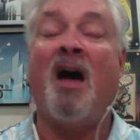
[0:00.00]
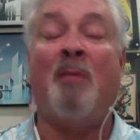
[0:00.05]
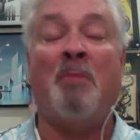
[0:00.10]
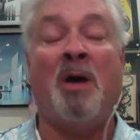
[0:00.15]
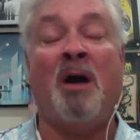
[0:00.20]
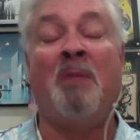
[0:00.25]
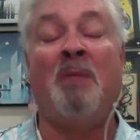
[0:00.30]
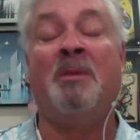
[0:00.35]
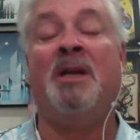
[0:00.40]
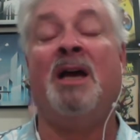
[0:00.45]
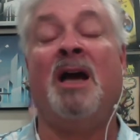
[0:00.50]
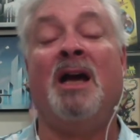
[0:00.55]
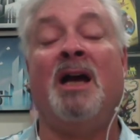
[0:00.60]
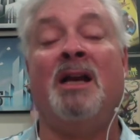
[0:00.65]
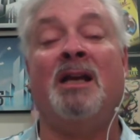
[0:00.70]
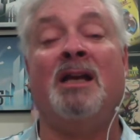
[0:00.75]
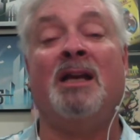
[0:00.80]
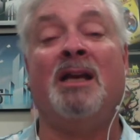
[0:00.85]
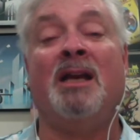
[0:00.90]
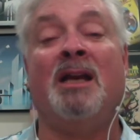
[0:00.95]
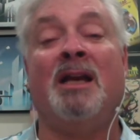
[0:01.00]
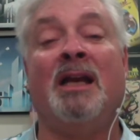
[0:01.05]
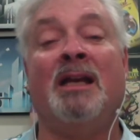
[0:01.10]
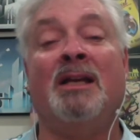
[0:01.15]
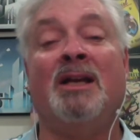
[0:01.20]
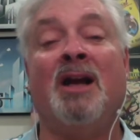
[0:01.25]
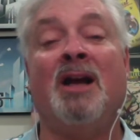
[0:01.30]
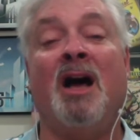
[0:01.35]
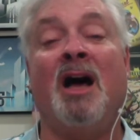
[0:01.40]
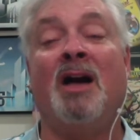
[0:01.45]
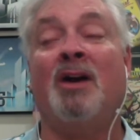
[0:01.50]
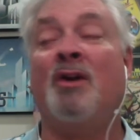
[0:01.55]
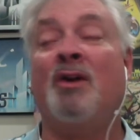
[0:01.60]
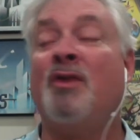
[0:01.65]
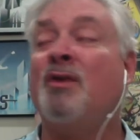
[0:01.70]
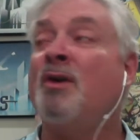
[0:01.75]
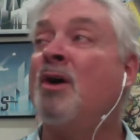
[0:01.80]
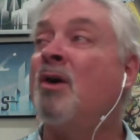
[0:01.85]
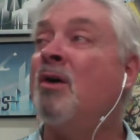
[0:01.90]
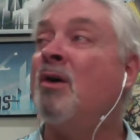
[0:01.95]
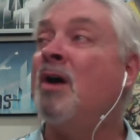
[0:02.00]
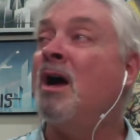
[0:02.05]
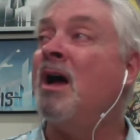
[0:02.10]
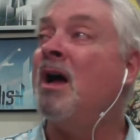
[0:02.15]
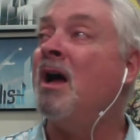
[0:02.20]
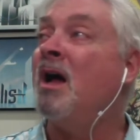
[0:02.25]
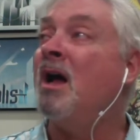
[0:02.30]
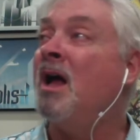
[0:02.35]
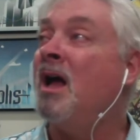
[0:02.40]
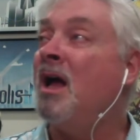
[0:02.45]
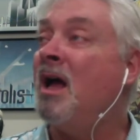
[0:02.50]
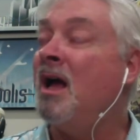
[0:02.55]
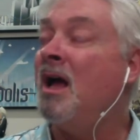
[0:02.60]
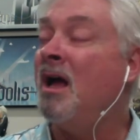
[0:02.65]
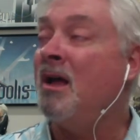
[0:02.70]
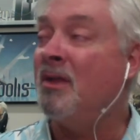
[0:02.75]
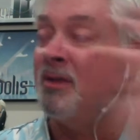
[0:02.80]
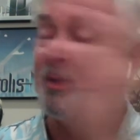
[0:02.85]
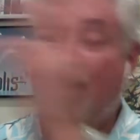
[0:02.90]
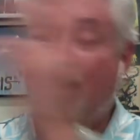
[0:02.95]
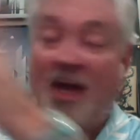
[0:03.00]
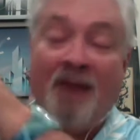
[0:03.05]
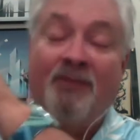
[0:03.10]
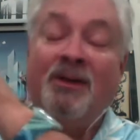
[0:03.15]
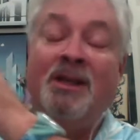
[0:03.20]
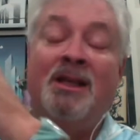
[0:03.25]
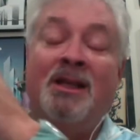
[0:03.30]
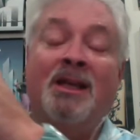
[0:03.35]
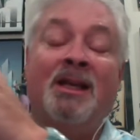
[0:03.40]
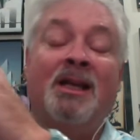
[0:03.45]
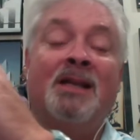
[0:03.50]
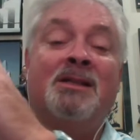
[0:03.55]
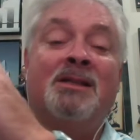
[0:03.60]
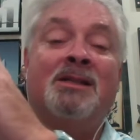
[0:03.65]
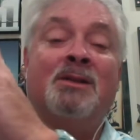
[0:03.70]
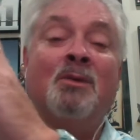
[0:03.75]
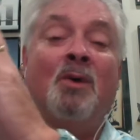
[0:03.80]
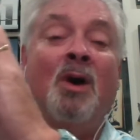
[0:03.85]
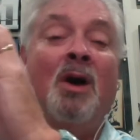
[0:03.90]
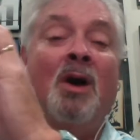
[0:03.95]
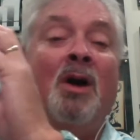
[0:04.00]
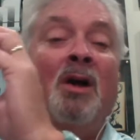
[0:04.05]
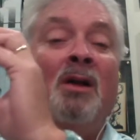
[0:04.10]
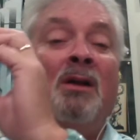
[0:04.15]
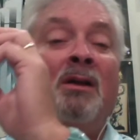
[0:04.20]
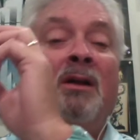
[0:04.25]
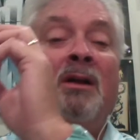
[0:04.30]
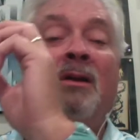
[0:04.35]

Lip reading: Palmiotti and Connor throw everything against the wall,